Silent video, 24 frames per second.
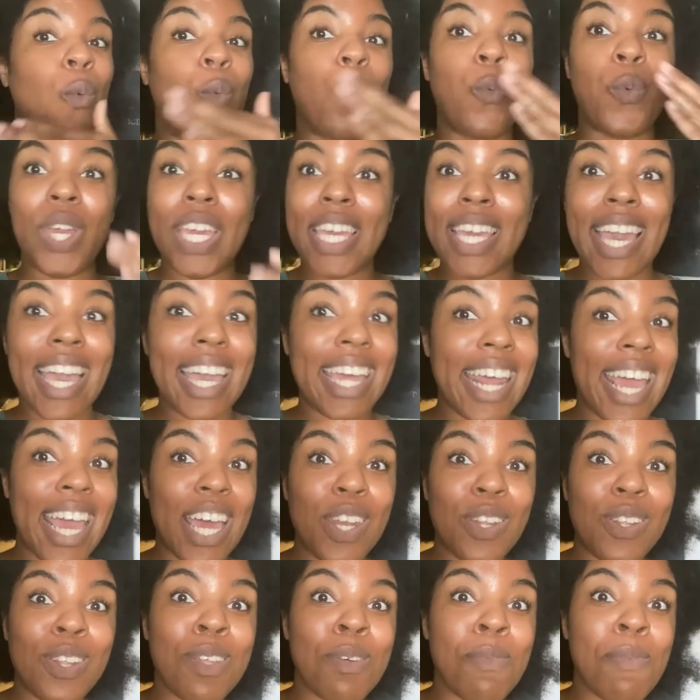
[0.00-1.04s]
we can't
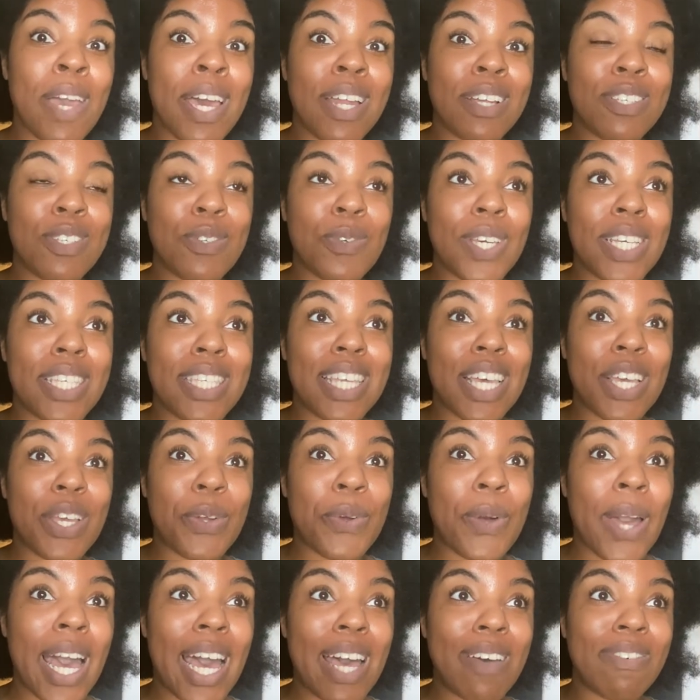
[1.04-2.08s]
handle the amount of sweets that
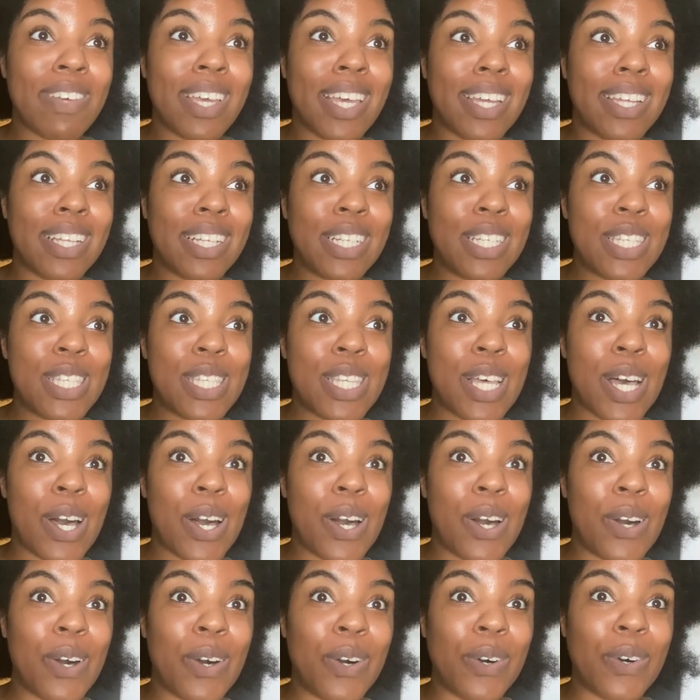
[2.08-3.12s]
you have in,
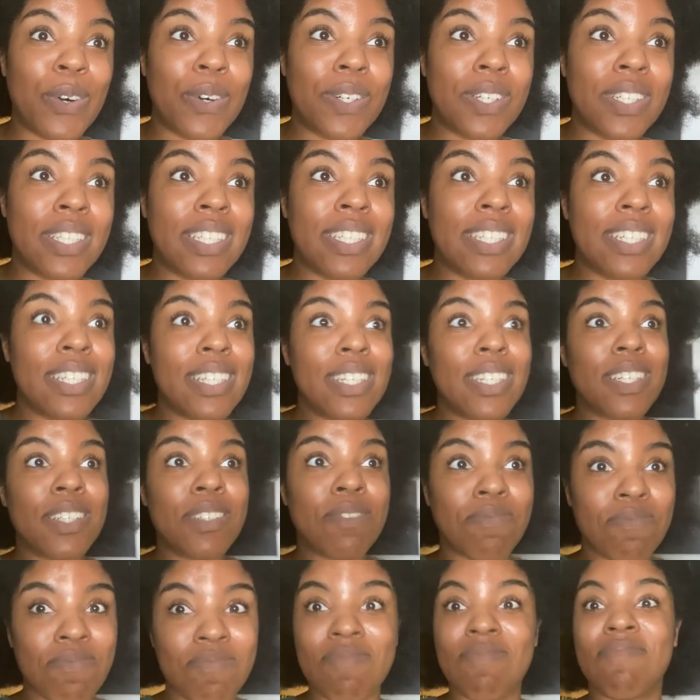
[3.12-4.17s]
so
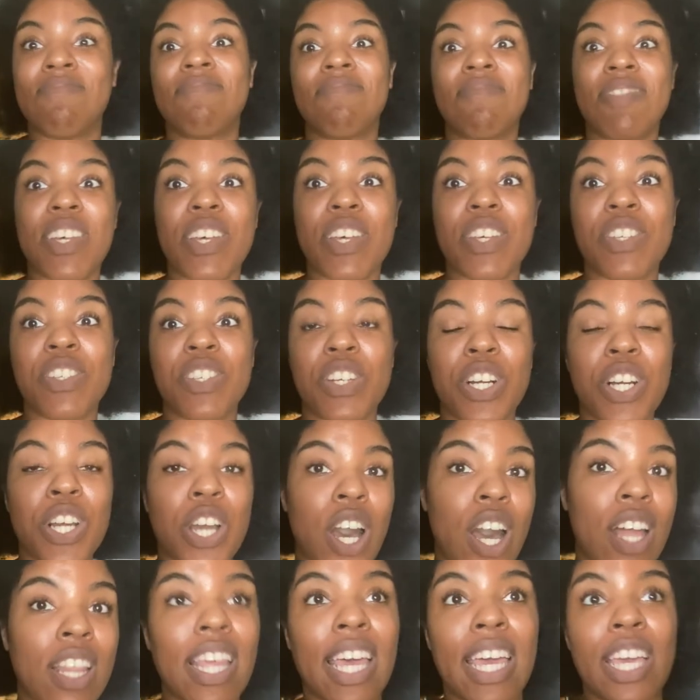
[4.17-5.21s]

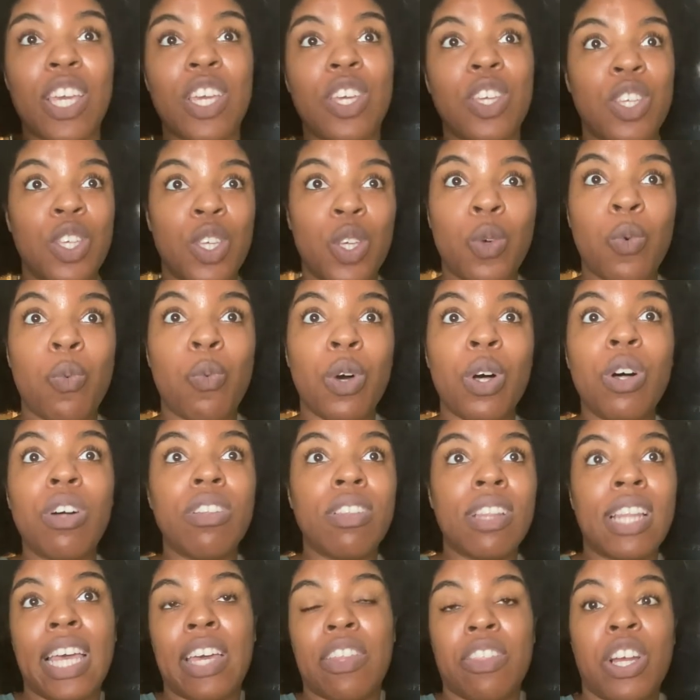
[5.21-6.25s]
certain, like, you will,
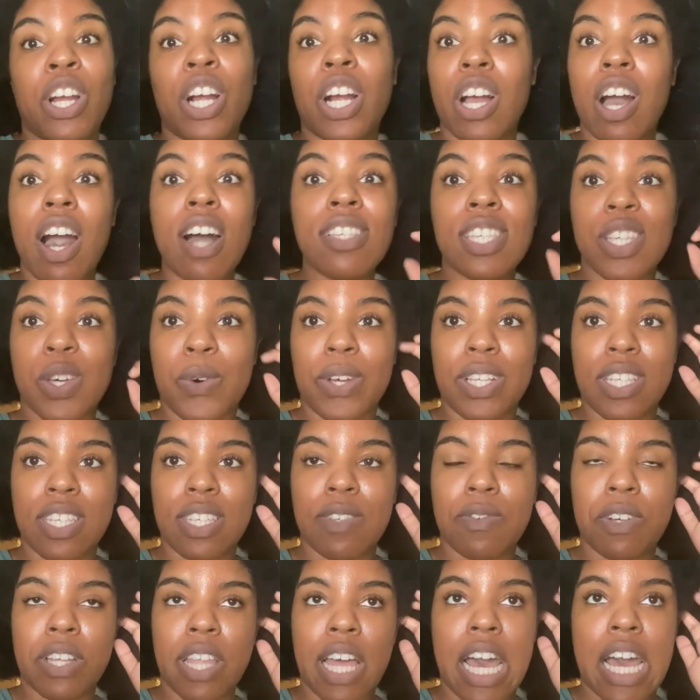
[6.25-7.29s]
like, there are
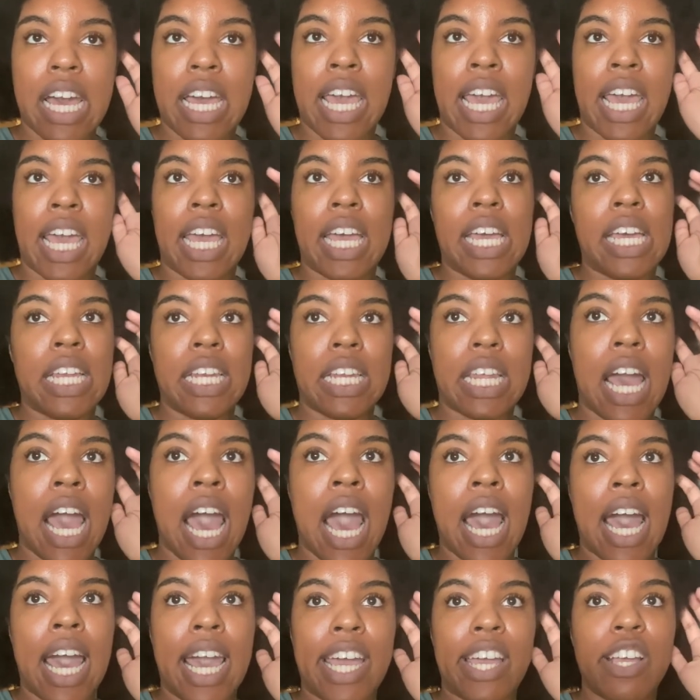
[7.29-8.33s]
consequences for that. And
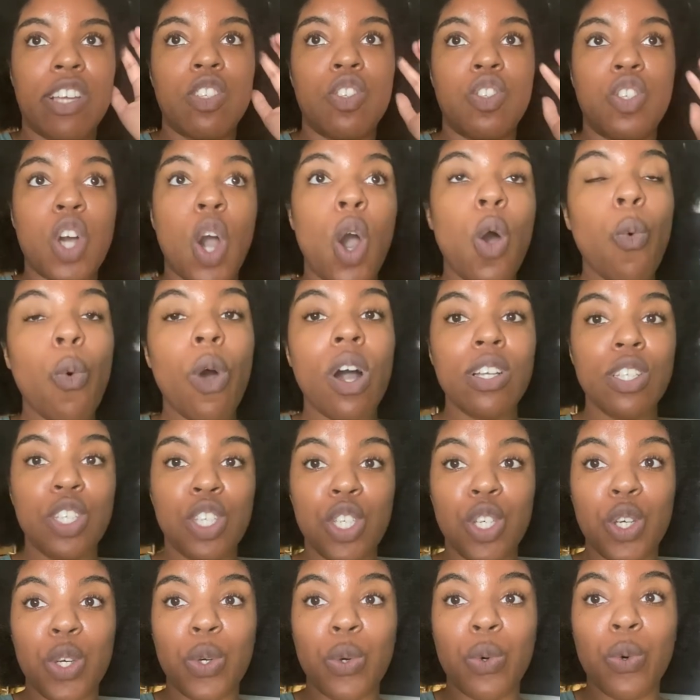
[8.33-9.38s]
I don't want
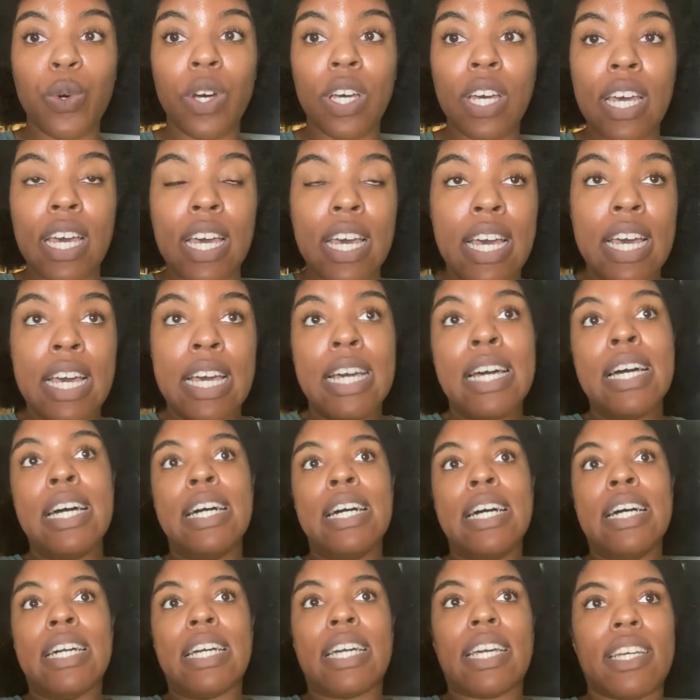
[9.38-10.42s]
to
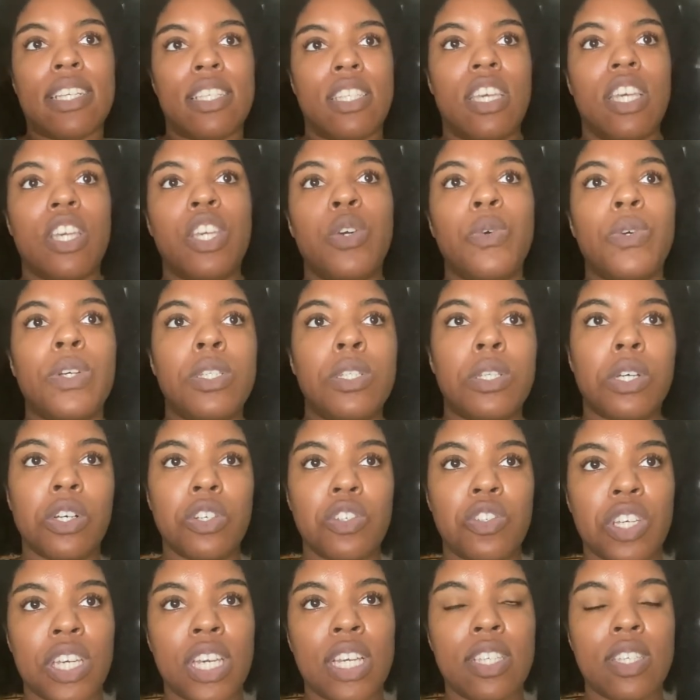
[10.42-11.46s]
continue
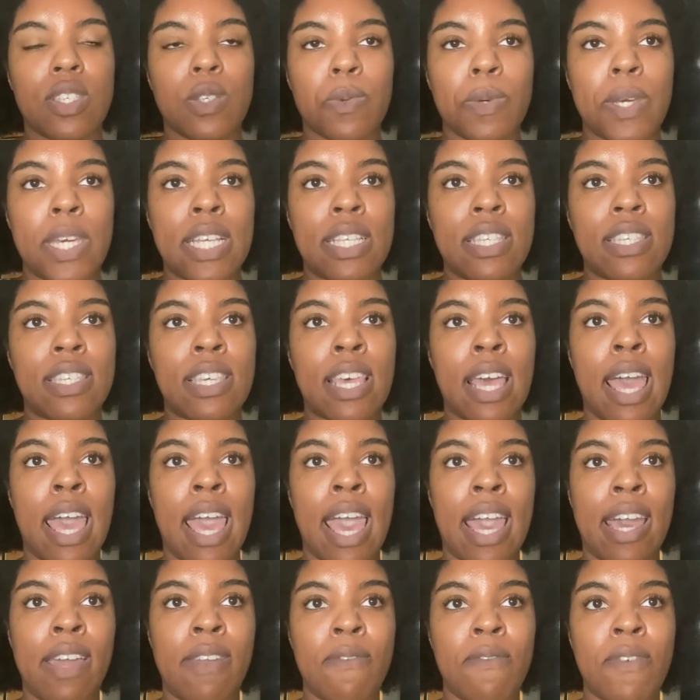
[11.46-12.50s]
indulging in sweets
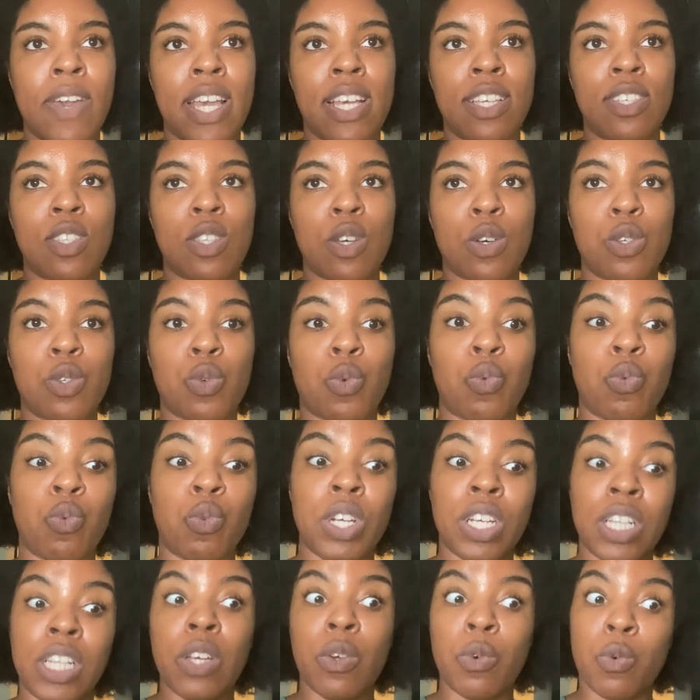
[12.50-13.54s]
and face those
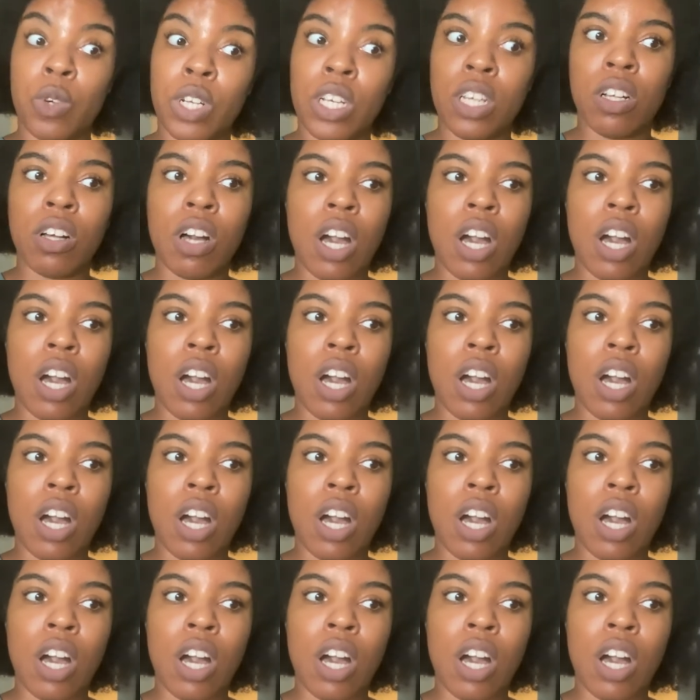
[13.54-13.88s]
really real